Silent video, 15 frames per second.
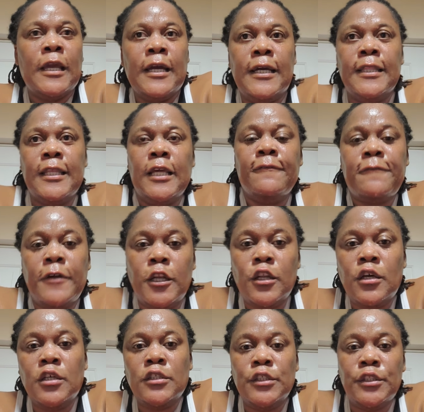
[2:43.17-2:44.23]
And then for
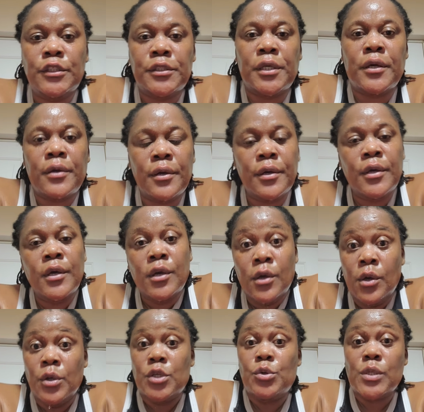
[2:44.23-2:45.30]
lunch,
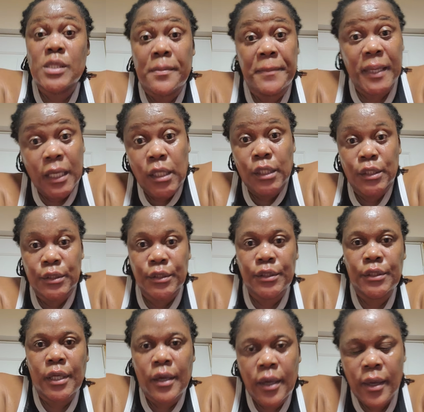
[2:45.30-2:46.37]
which was a big lunch,
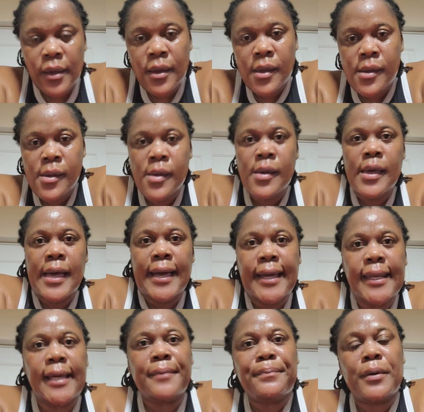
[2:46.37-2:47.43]
I had
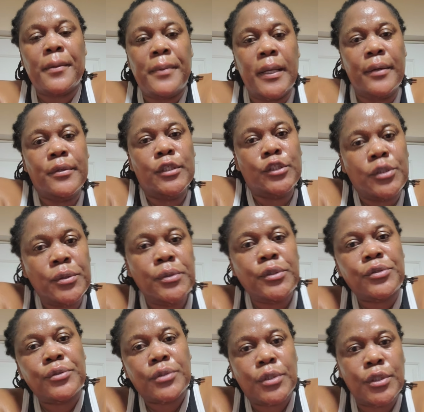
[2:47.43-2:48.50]
like probably around 2,
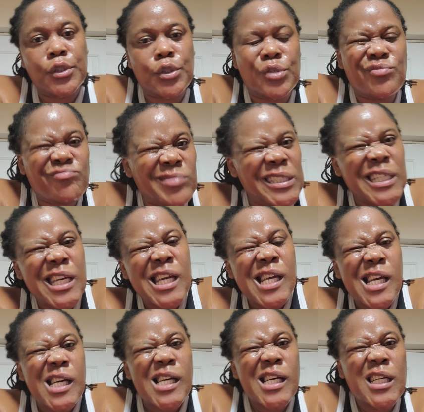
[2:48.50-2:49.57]

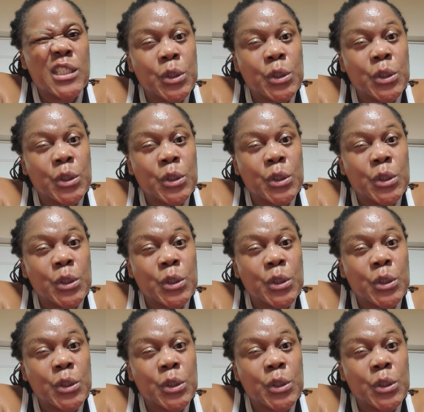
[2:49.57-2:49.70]
uh,